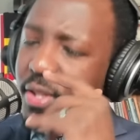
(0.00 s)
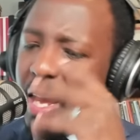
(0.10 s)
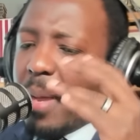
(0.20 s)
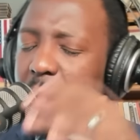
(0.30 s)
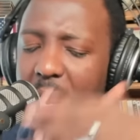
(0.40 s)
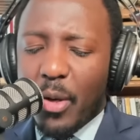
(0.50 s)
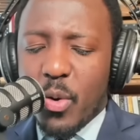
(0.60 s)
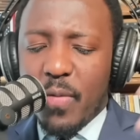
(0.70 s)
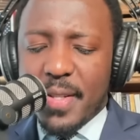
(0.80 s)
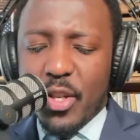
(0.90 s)
time I had a
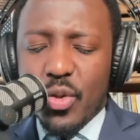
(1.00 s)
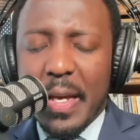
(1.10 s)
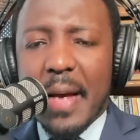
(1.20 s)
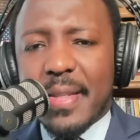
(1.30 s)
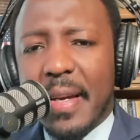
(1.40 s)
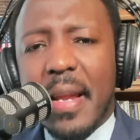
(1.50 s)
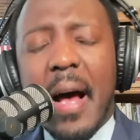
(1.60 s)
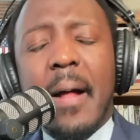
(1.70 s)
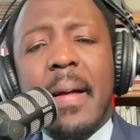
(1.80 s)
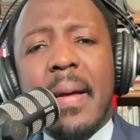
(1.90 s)
conversation here, I said
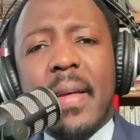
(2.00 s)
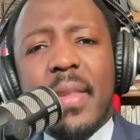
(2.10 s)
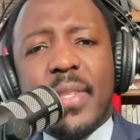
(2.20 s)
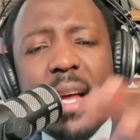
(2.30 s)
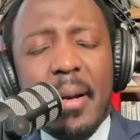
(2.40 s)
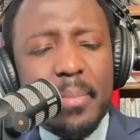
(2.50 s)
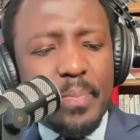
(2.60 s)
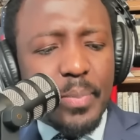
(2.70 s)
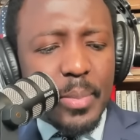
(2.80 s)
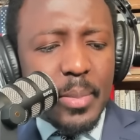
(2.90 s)
there's
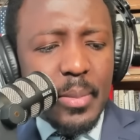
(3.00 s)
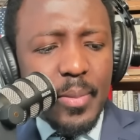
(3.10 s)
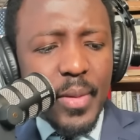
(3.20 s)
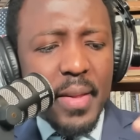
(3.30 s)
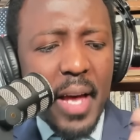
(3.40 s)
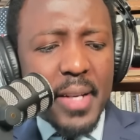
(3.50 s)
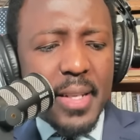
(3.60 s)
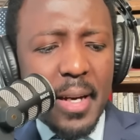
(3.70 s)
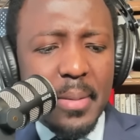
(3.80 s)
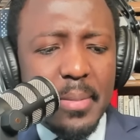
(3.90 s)

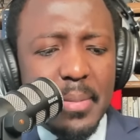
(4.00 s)
that